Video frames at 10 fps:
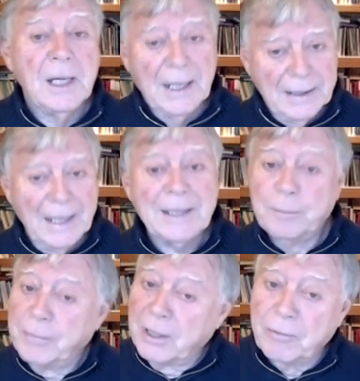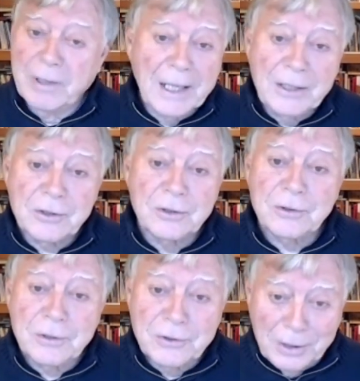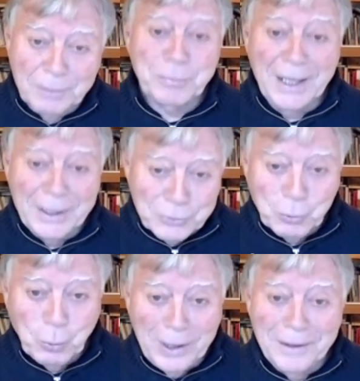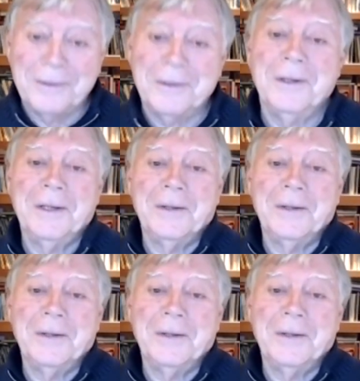and that can be a relationship as well,